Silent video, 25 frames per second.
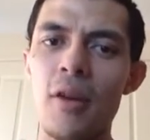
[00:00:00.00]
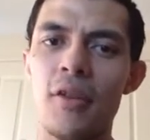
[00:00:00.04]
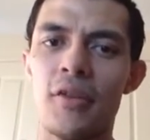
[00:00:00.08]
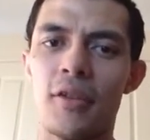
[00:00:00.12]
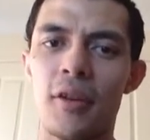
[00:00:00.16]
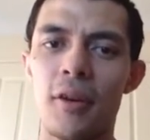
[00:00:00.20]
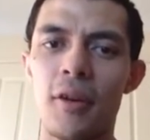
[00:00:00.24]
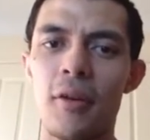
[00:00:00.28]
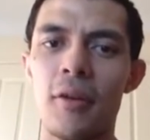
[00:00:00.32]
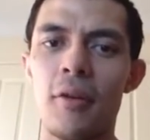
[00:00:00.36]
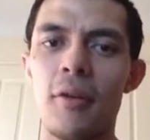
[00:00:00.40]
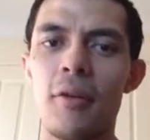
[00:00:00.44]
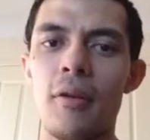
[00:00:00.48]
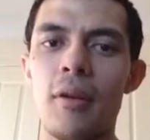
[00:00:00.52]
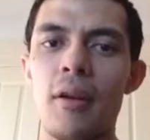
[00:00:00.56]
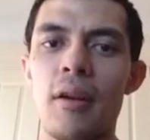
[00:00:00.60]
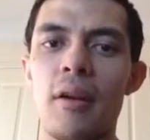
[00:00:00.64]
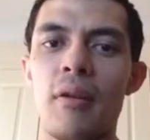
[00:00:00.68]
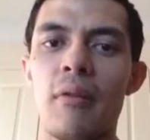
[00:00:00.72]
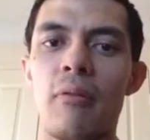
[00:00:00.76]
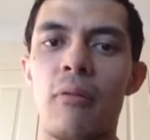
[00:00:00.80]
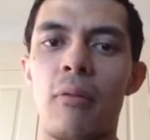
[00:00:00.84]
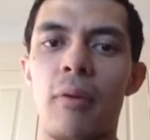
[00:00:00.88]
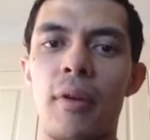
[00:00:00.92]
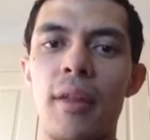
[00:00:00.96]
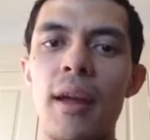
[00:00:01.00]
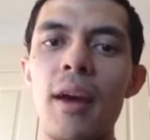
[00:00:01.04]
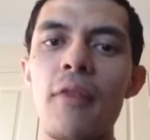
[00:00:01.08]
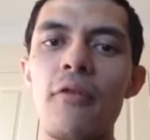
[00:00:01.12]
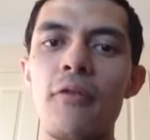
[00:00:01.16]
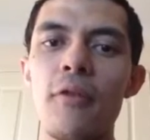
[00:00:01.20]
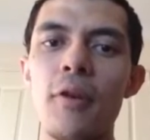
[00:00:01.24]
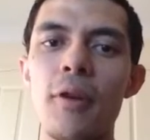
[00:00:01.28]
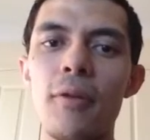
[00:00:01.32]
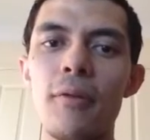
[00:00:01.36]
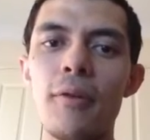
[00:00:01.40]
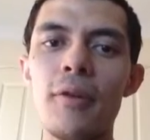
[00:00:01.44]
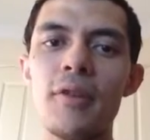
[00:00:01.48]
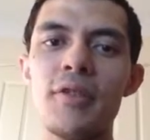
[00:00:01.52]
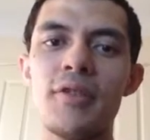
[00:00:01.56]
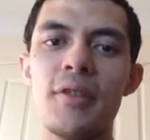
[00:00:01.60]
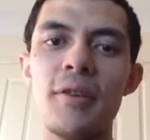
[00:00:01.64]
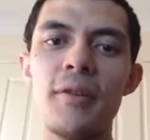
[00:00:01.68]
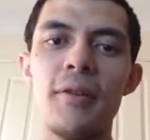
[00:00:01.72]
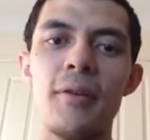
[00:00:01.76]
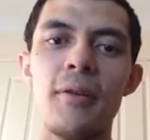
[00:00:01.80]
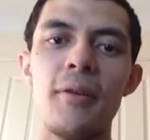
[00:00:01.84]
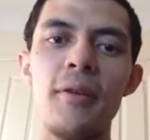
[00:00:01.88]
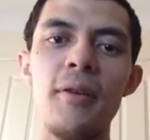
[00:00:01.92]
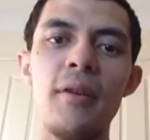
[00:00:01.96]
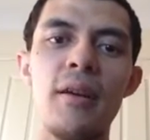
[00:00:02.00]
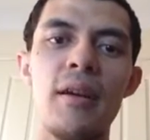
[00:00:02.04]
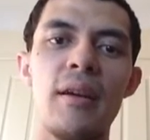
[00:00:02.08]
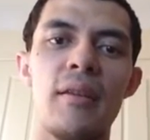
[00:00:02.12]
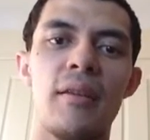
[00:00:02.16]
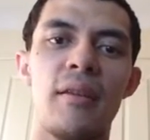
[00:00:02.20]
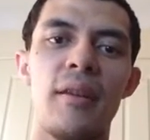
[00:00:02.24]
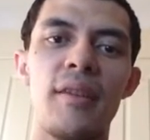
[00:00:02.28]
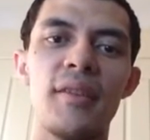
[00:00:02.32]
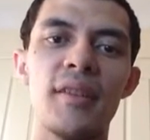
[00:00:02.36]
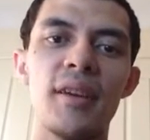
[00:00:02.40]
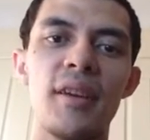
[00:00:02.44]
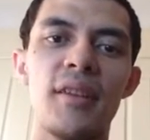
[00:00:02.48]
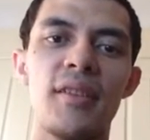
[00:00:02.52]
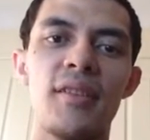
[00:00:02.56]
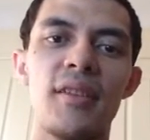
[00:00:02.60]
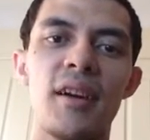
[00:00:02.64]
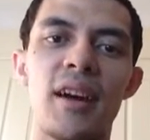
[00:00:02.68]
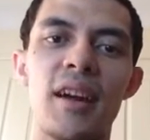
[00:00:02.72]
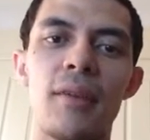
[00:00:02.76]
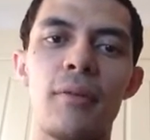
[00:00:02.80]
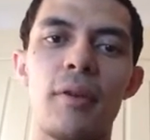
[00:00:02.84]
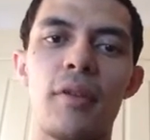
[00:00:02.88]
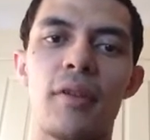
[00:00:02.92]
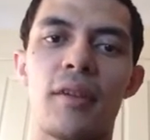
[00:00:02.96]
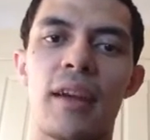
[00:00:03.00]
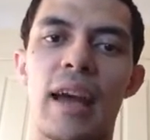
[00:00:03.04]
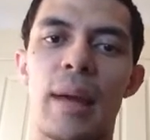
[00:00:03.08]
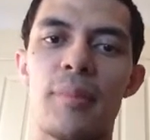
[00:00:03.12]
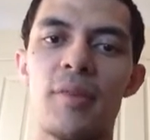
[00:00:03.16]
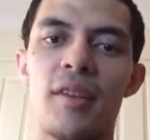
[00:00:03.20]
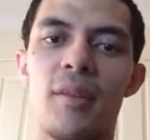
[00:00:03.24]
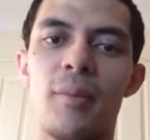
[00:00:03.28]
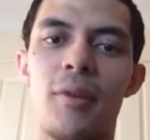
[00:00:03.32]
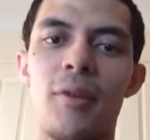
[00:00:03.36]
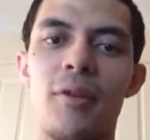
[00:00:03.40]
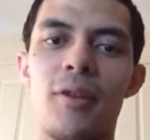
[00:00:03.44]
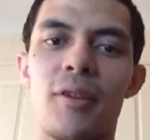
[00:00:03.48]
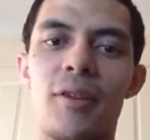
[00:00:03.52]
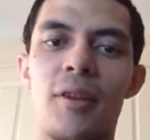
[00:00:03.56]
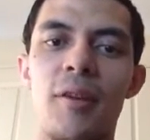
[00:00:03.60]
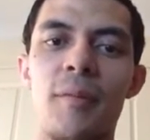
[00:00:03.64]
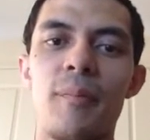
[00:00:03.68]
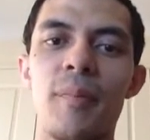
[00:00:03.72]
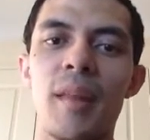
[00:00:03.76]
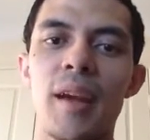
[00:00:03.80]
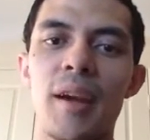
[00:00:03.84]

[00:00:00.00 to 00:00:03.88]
So, without further ado, let's get started with Captain America.